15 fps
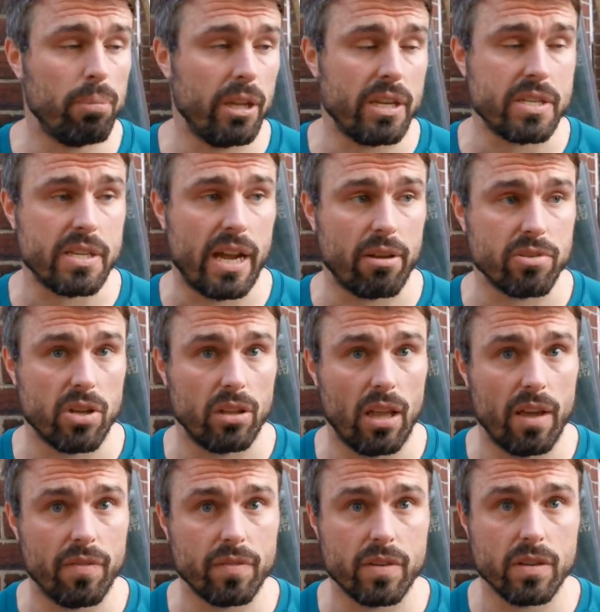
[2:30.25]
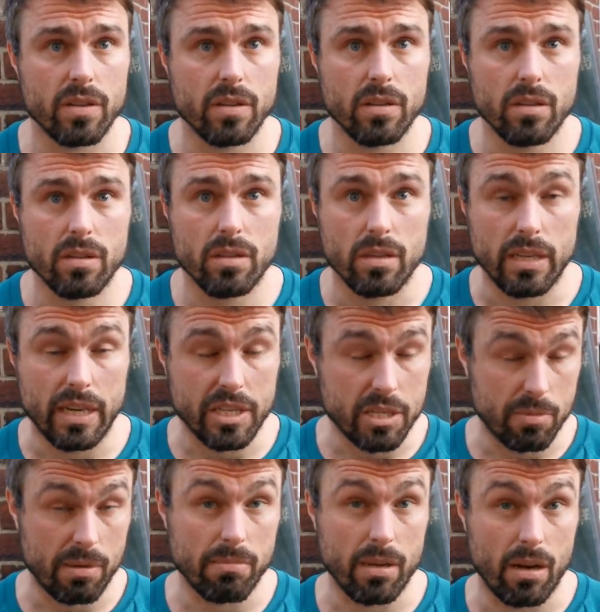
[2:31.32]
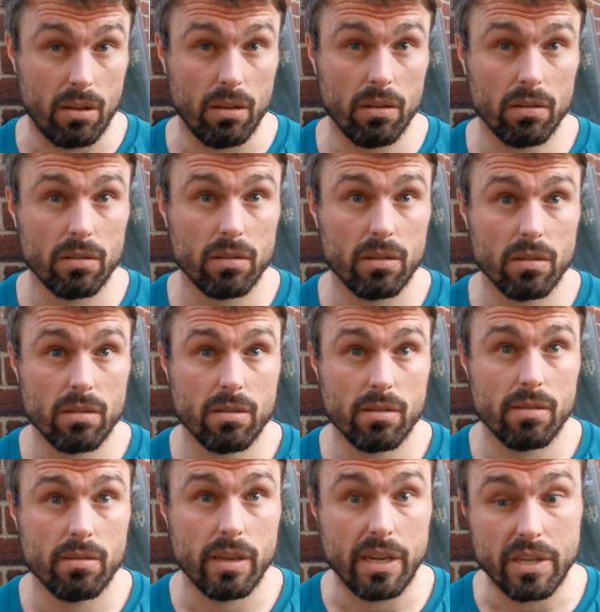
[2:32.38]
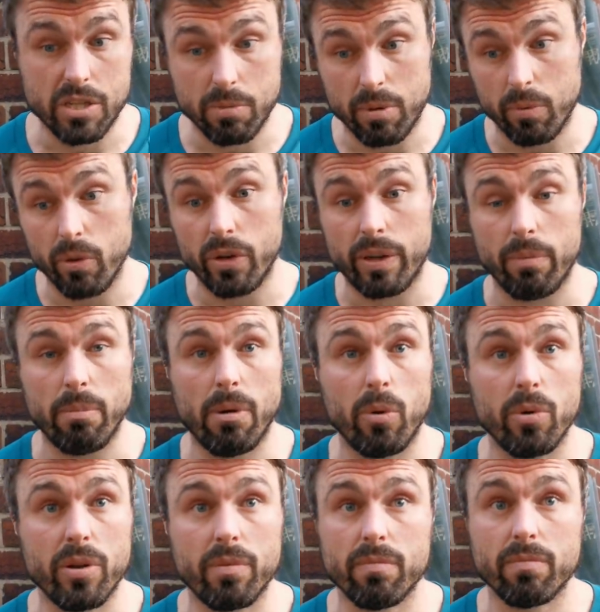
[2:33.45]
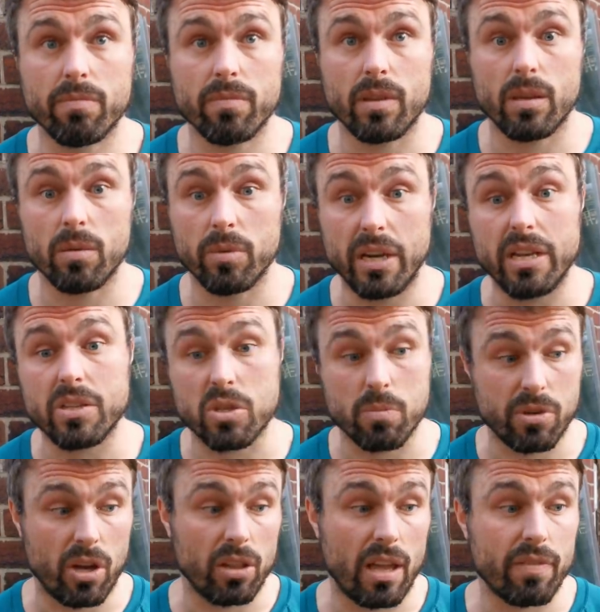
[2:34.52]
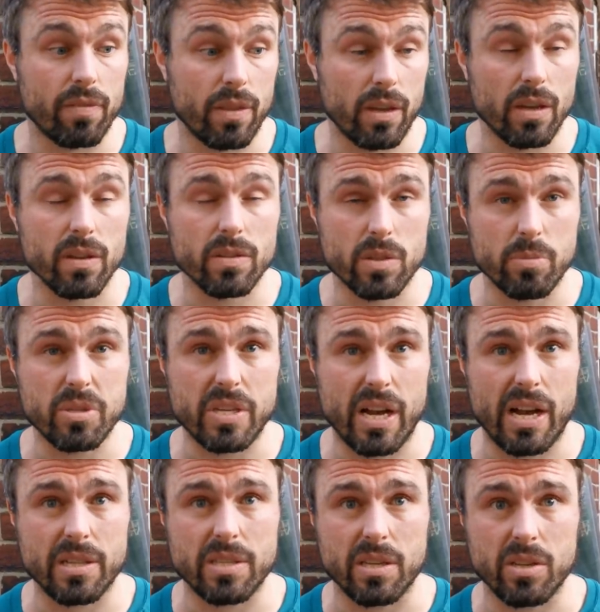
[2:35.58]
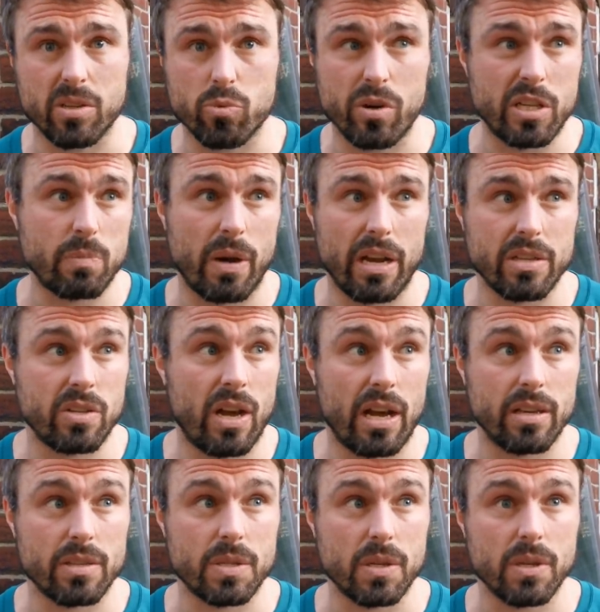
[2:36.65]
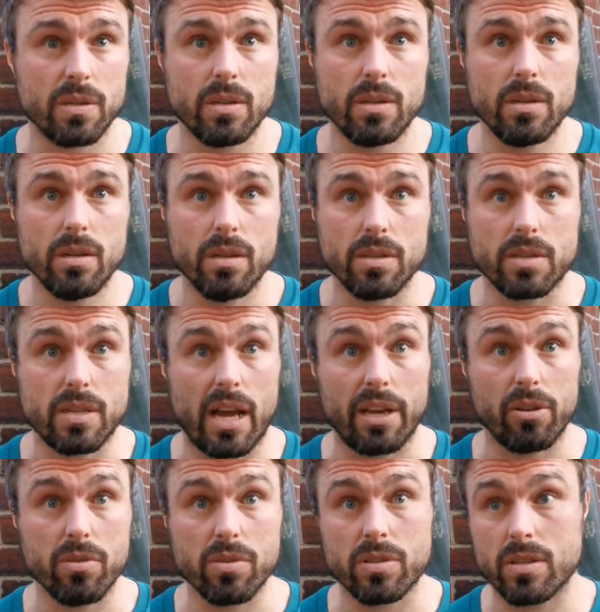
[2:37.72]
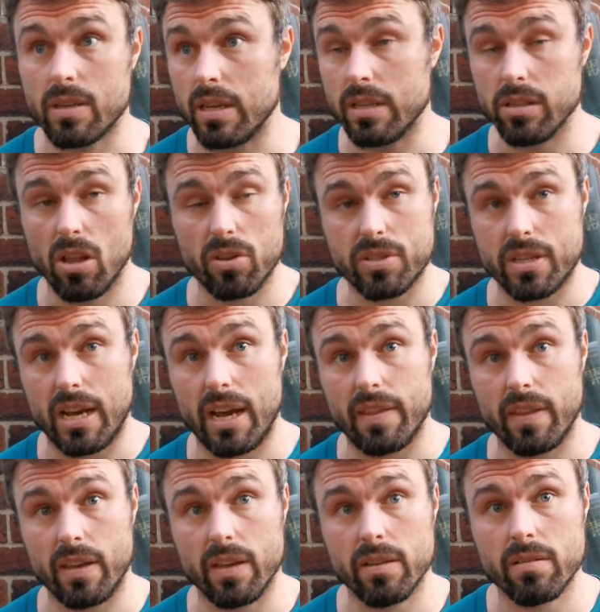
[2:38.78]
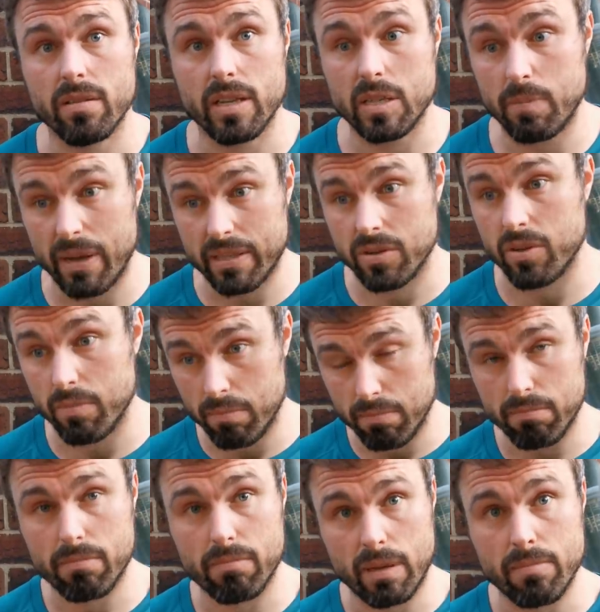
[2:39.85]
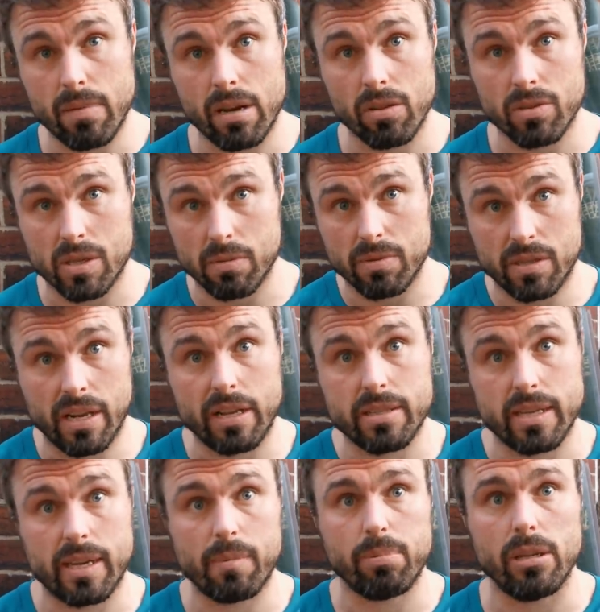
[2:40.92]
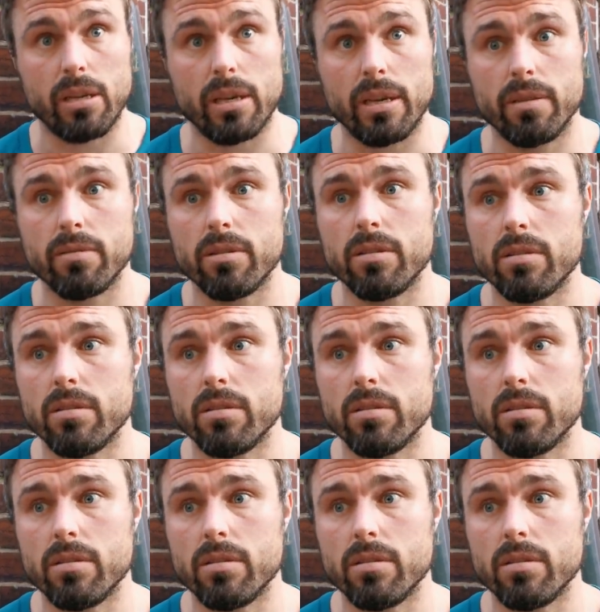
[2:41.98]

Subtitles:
Don't play Styles on left. It needs to be in middle. It needs to be working with Mowat. We need somebody on left there to be starting, because Ritzmeyer's not answer, and Styles is lost out there. He's better in middle to dictate play.